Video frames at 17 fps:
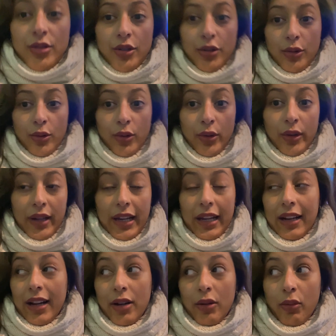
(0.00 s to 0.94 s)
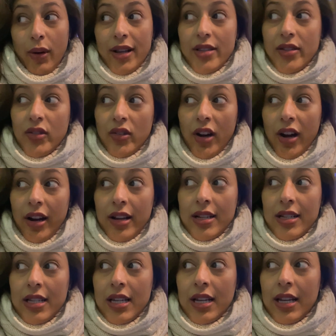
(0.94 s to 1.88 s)
To eat at a
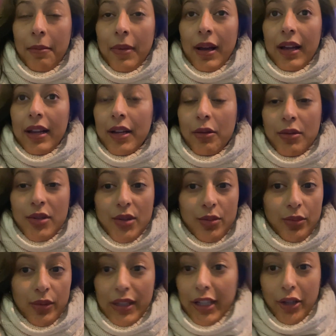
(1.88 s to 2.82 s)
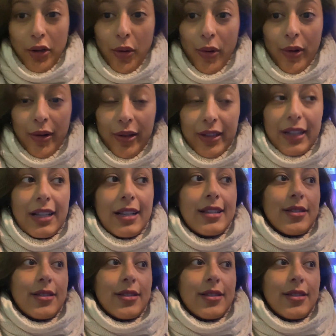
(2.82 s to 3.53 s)
restaurant, but it was really cold,